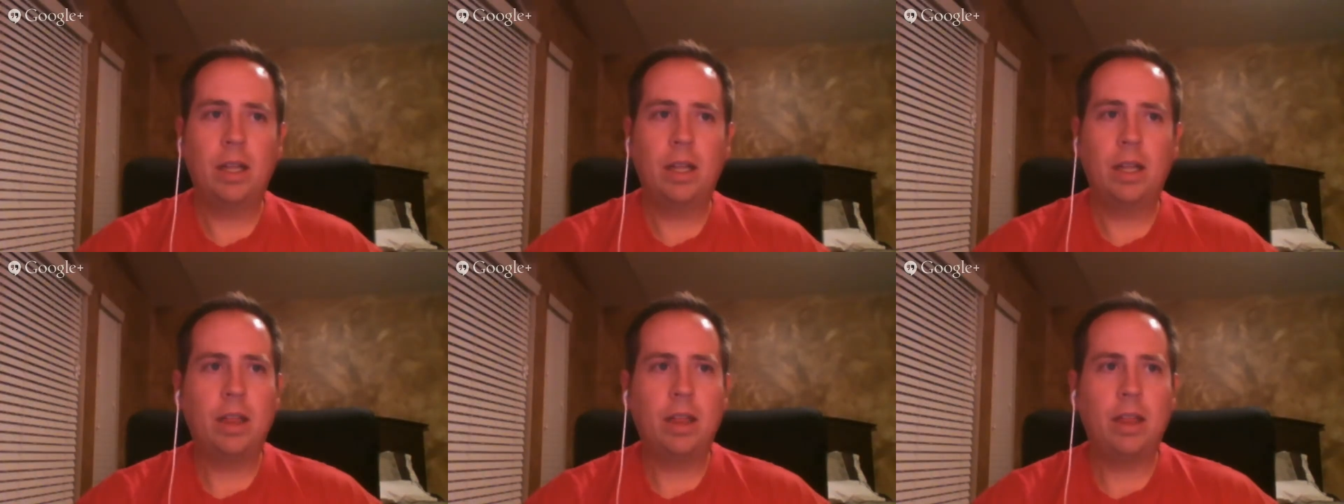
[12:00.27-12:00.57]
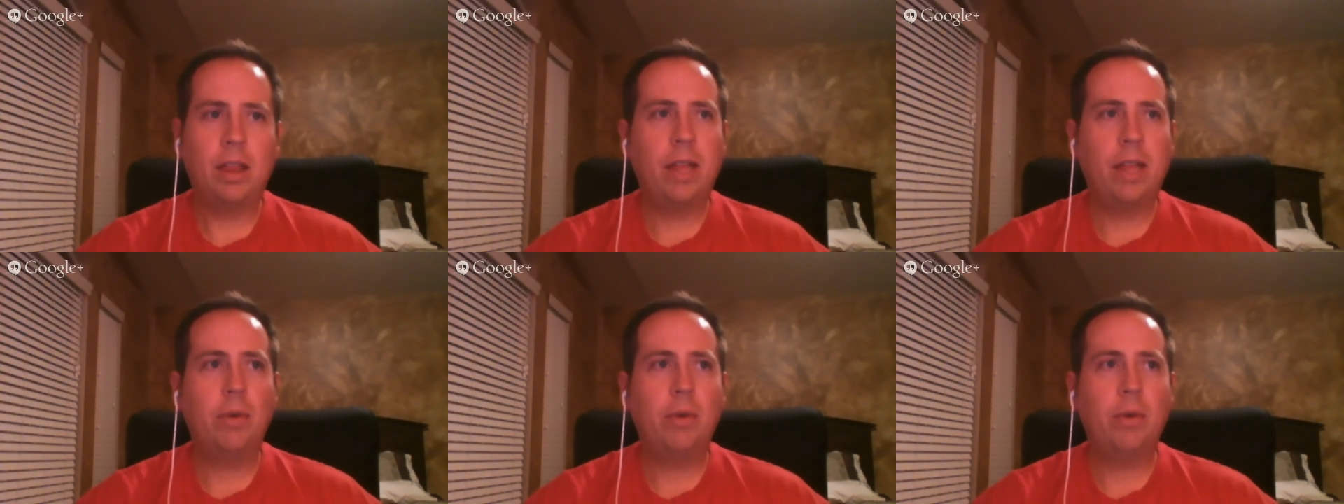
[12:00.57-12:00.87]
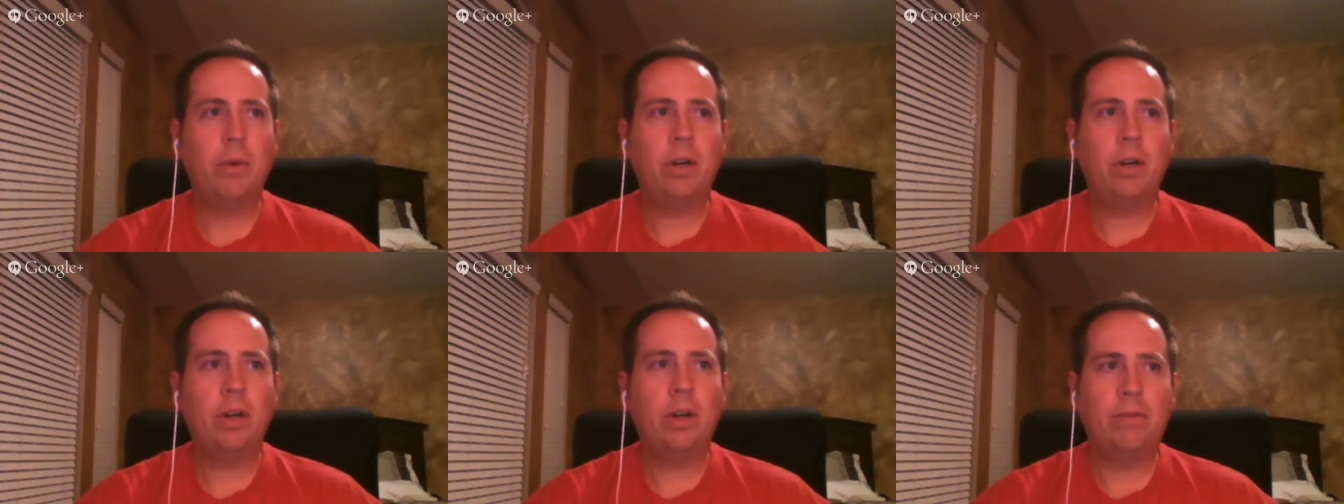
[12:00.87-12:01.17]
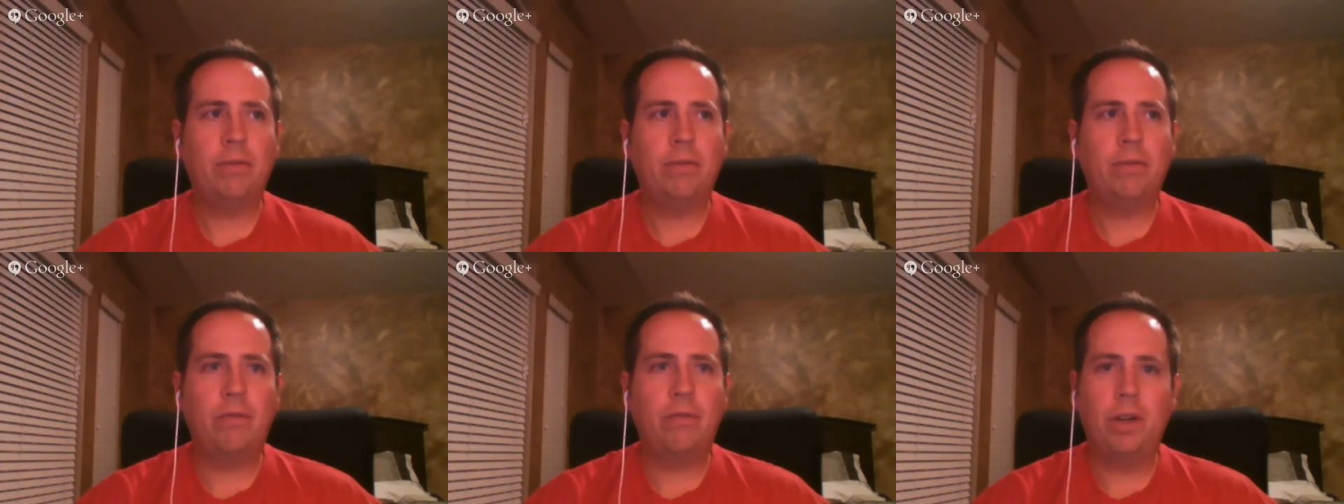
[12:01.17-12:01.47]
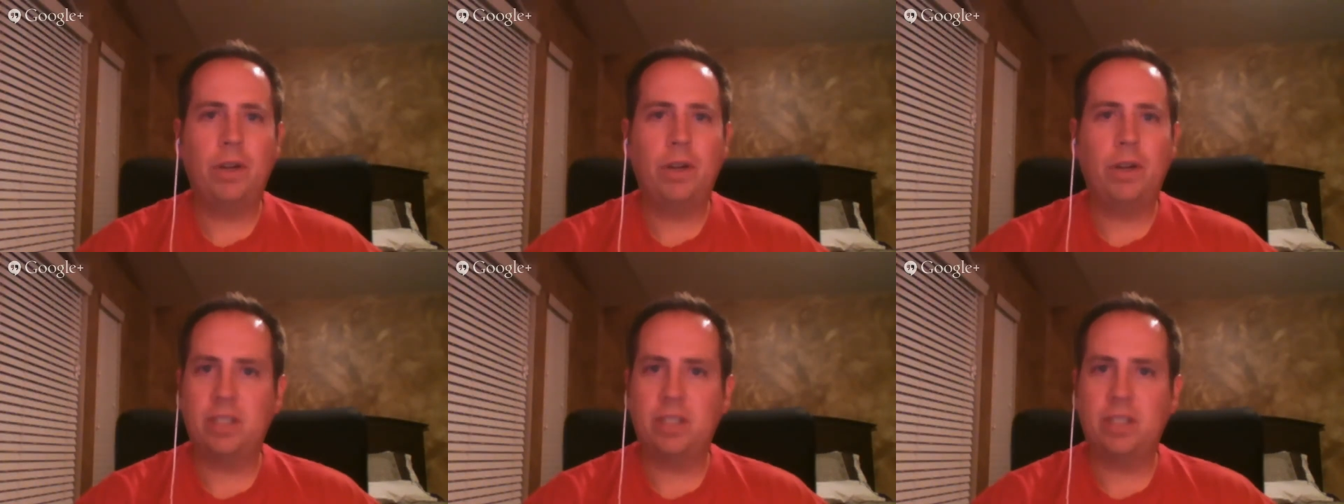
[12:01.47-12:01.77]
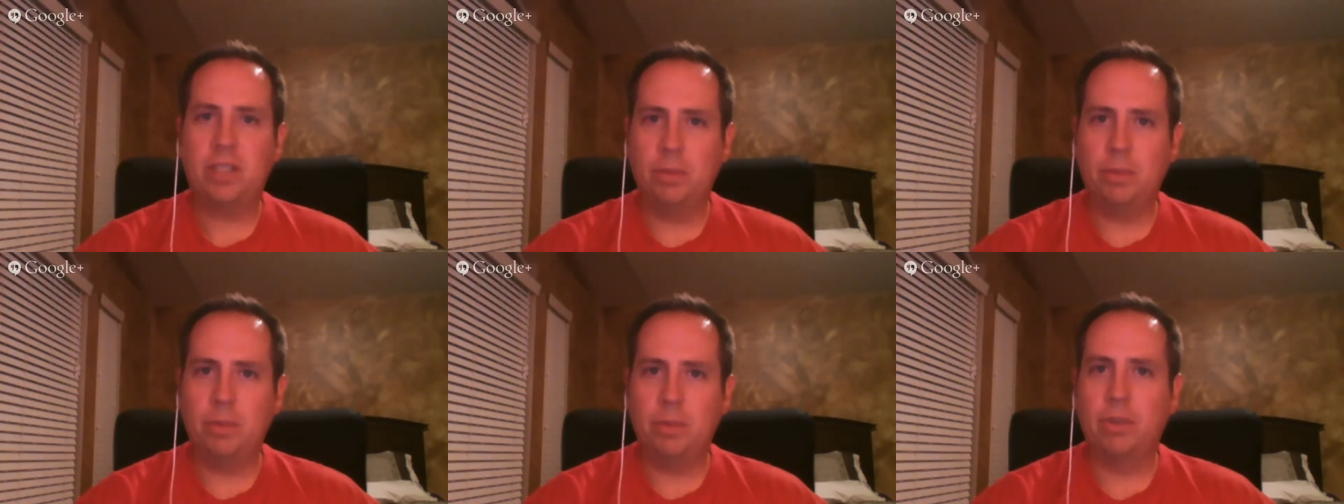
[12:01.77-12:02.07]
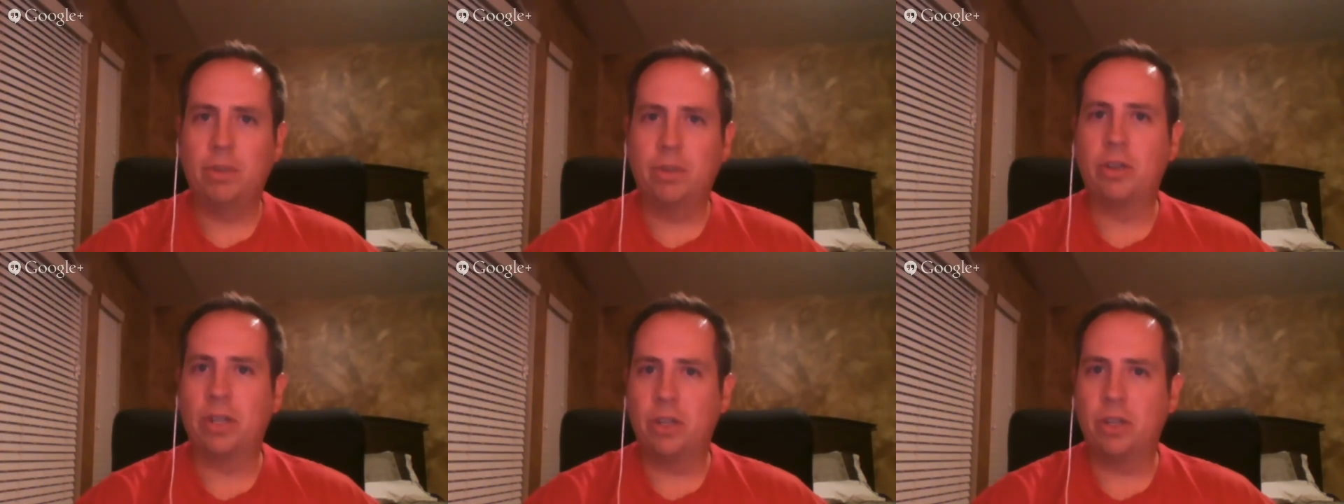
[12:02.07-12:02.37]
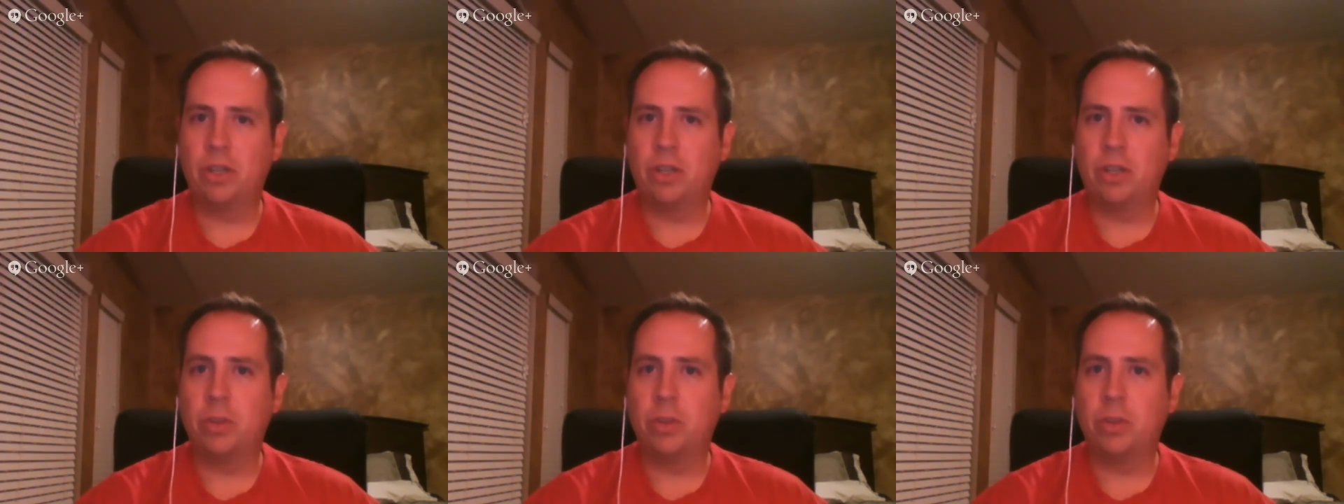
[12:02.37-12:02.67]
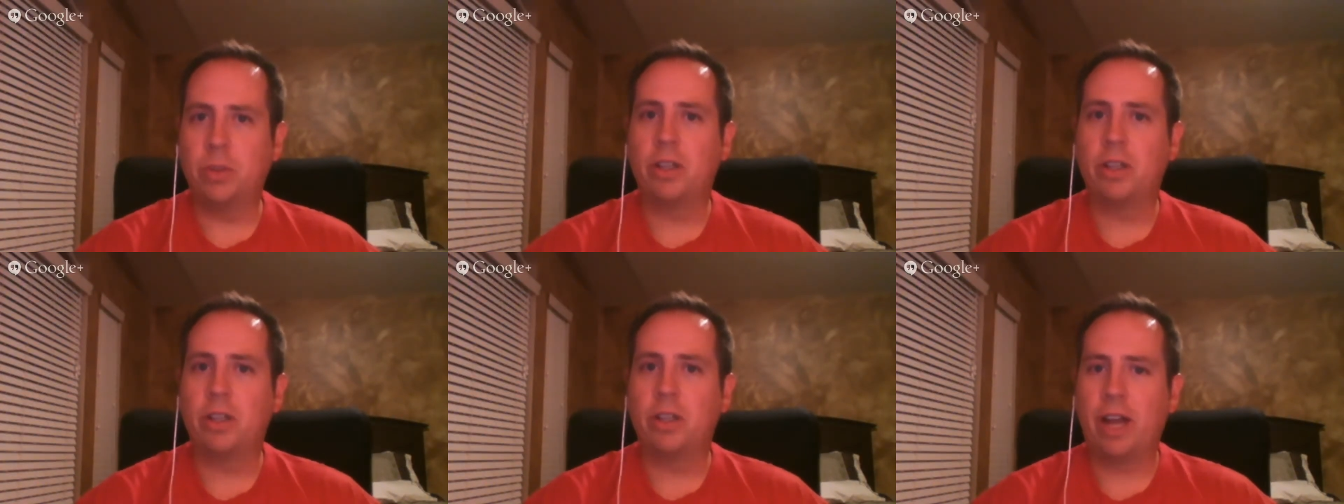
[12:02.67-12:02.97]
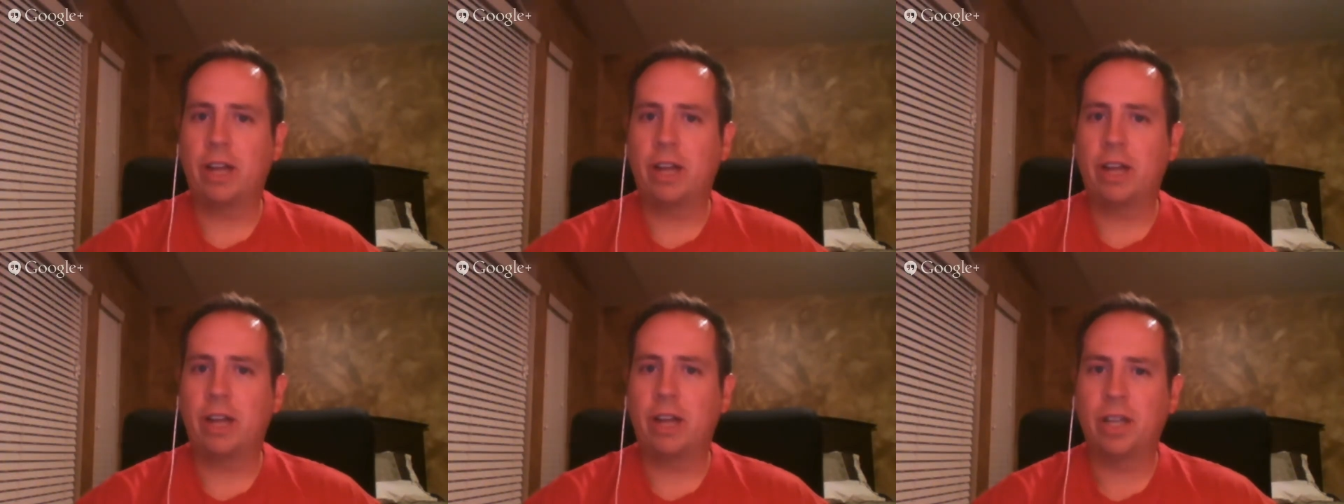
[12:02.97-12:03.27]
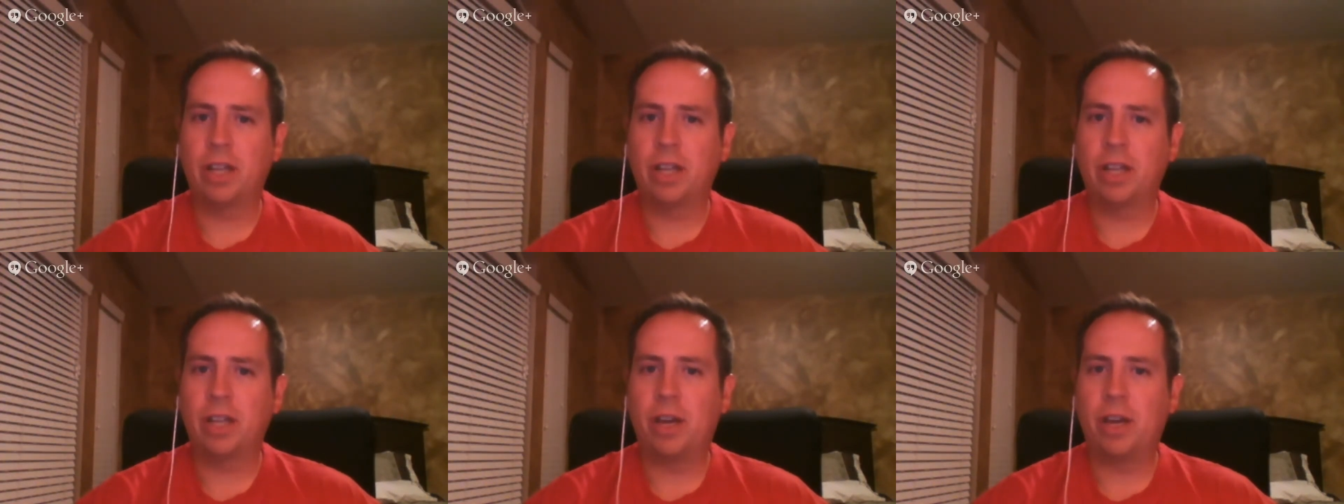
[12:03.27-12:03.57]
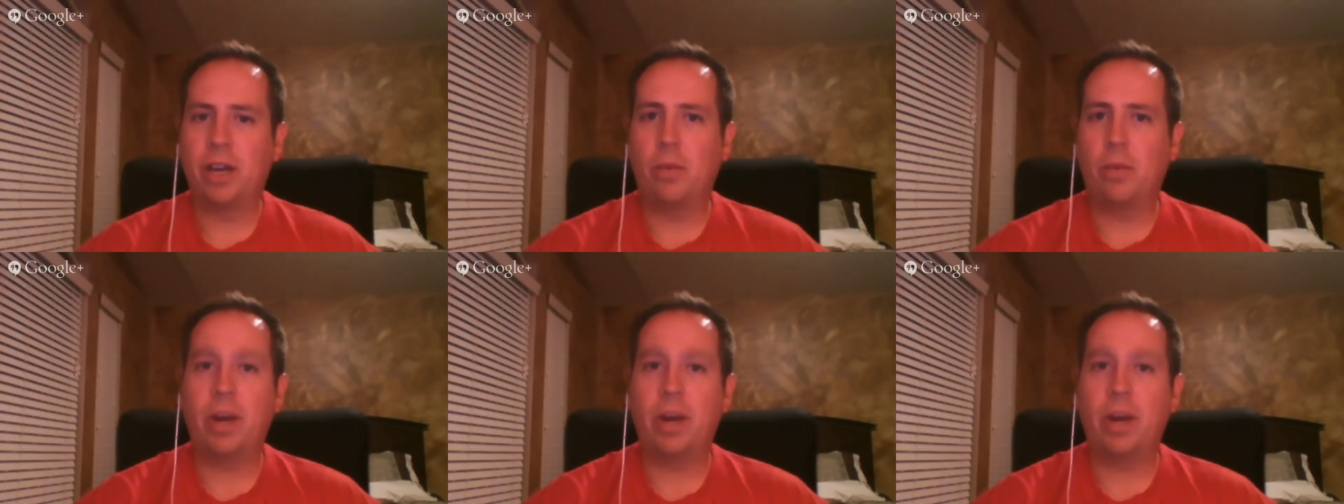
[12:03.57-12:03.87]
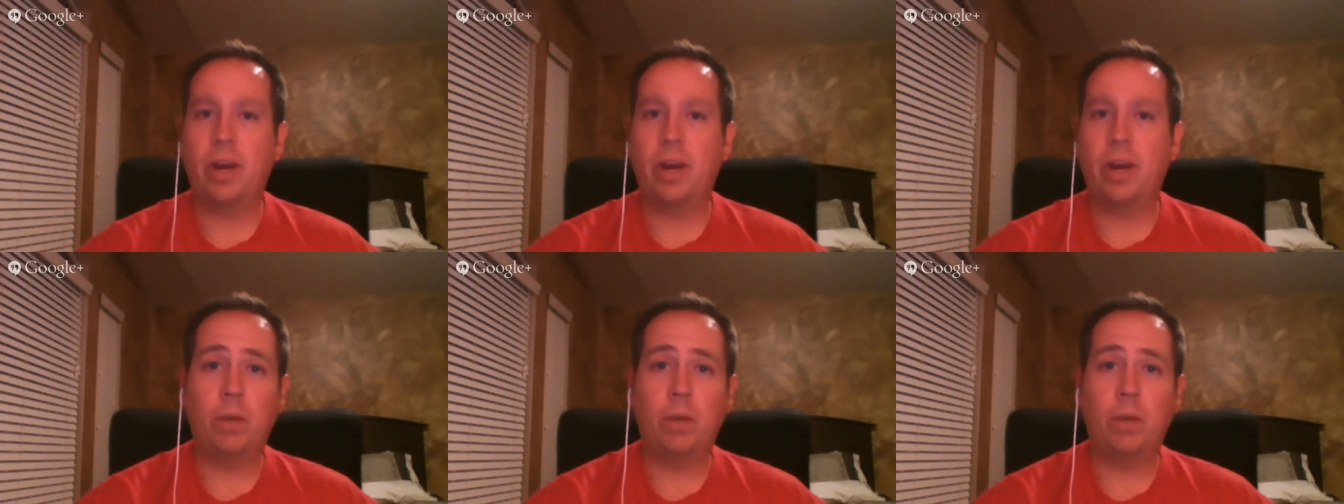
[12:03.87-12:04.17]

They were very similar looking to each other, actually. One had 1